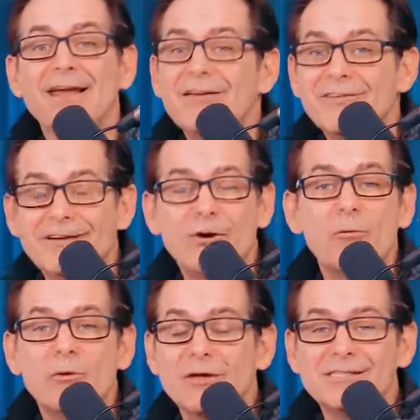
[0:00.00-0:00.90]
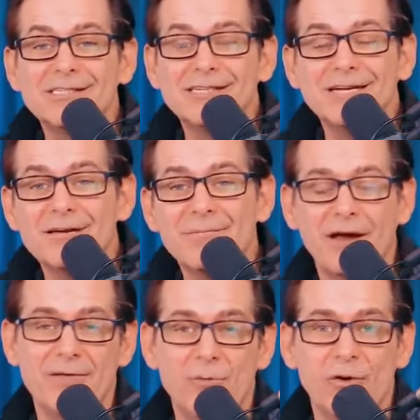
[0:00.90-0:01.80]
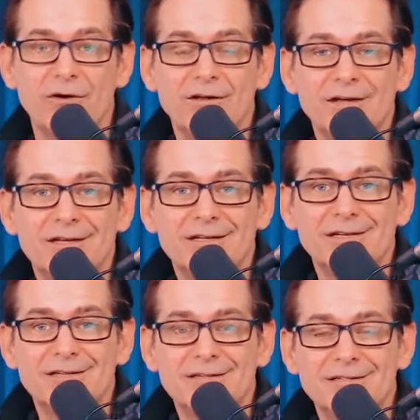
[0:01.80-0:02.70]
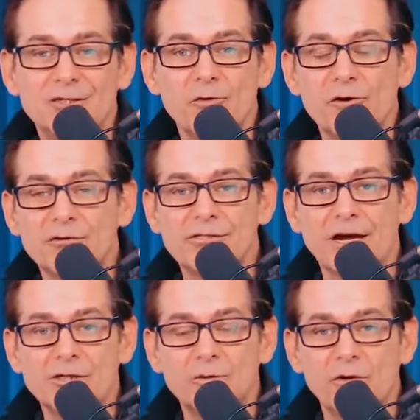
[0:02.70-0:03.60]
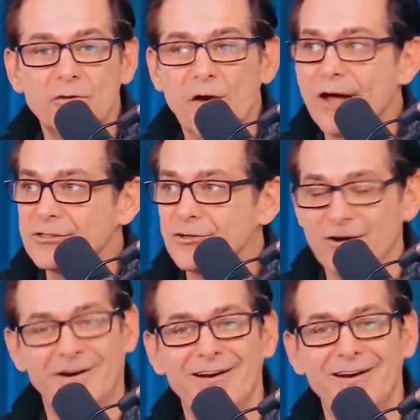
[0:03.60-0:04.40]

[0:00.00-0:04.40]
Even no one wants to see him anymore. Serial sexual harasser.